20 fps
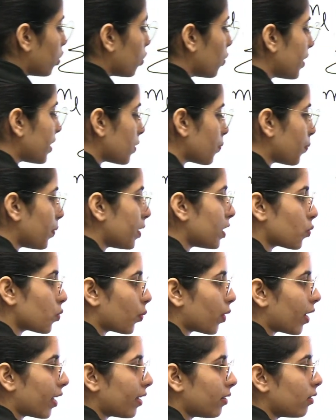2S plus
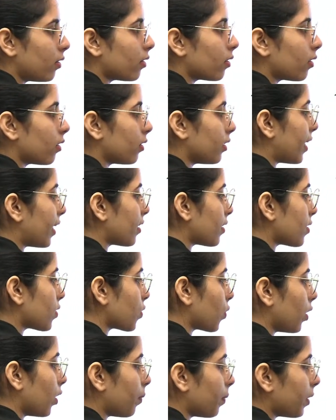1, that is
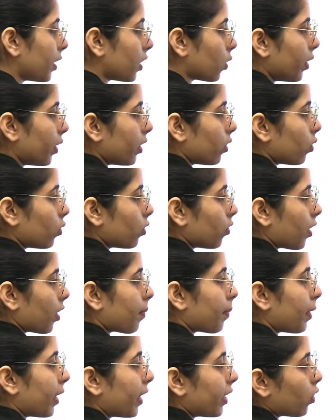gonna be 2 into 3
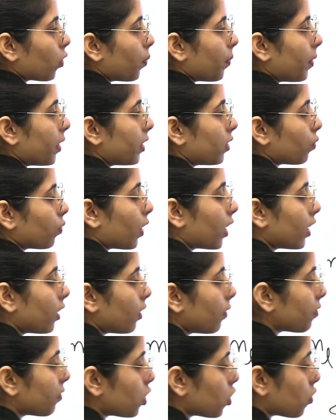by 2 plus
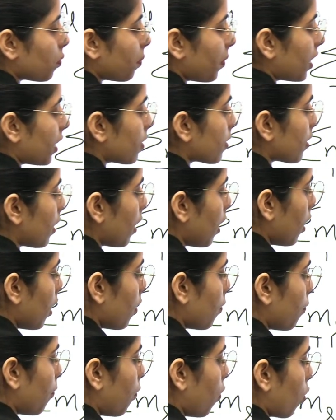1, which means
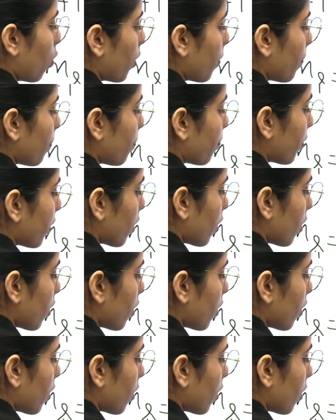4.